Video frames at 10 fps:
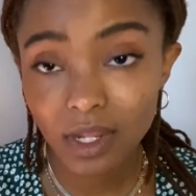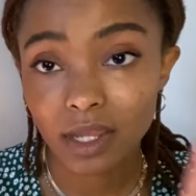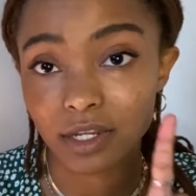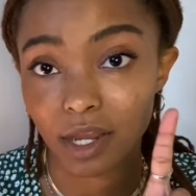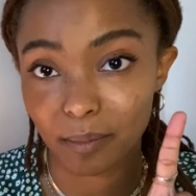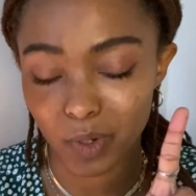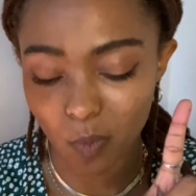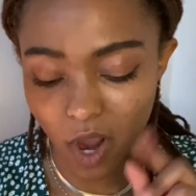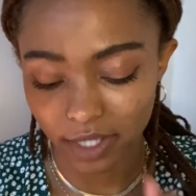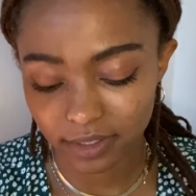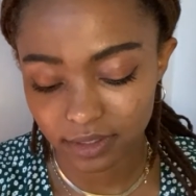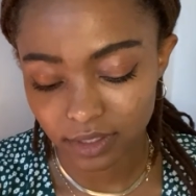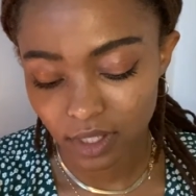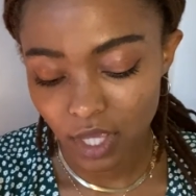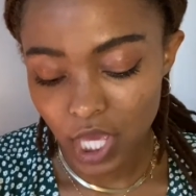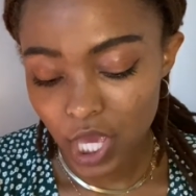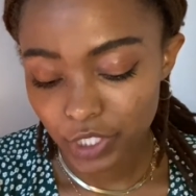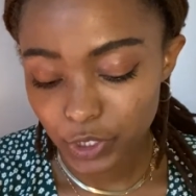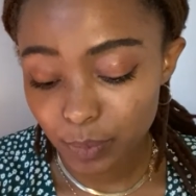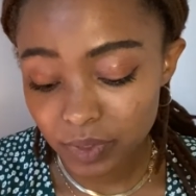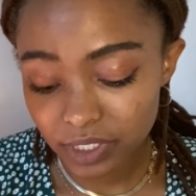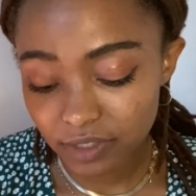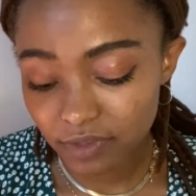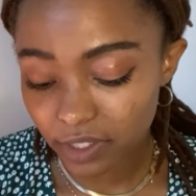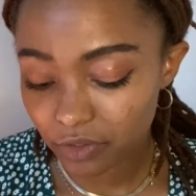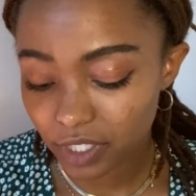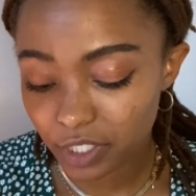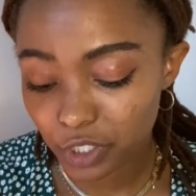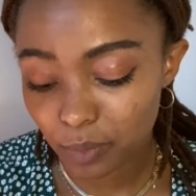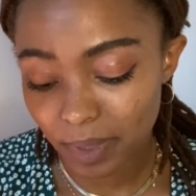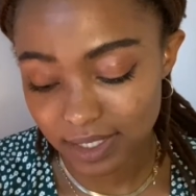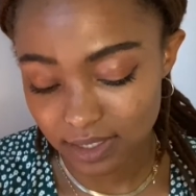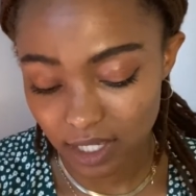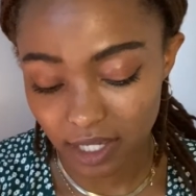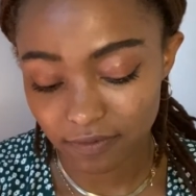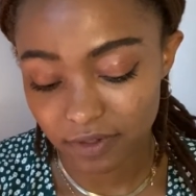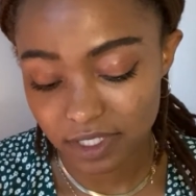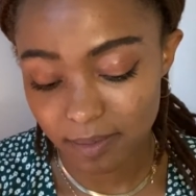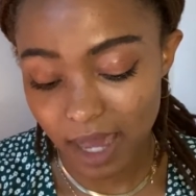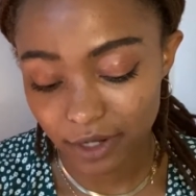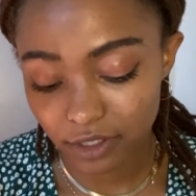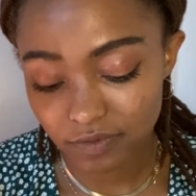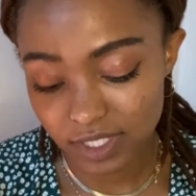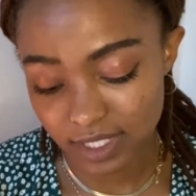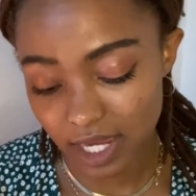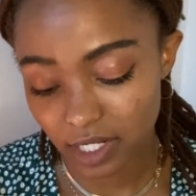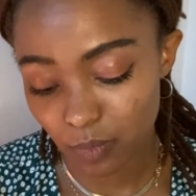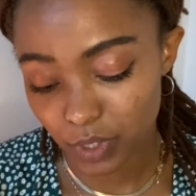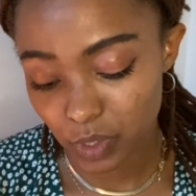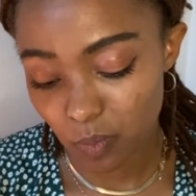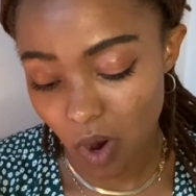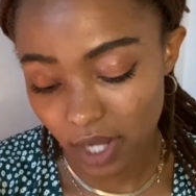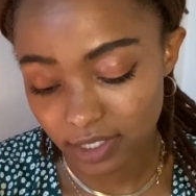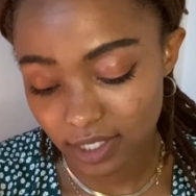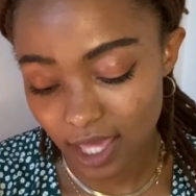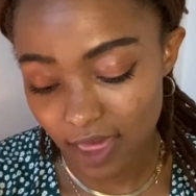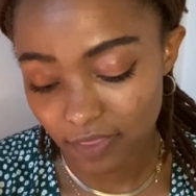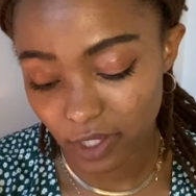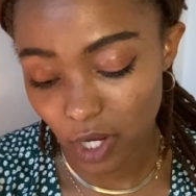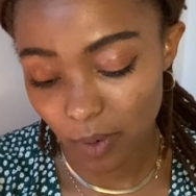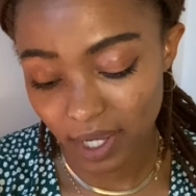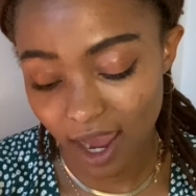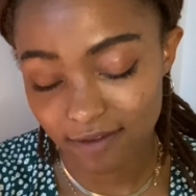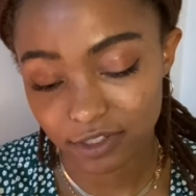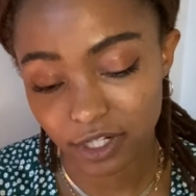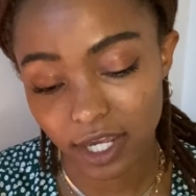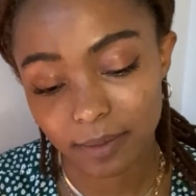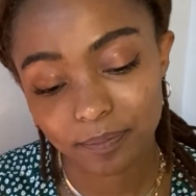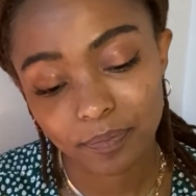Number 1, you believe that creating your best life is a matter of deciding what you want and then going after it.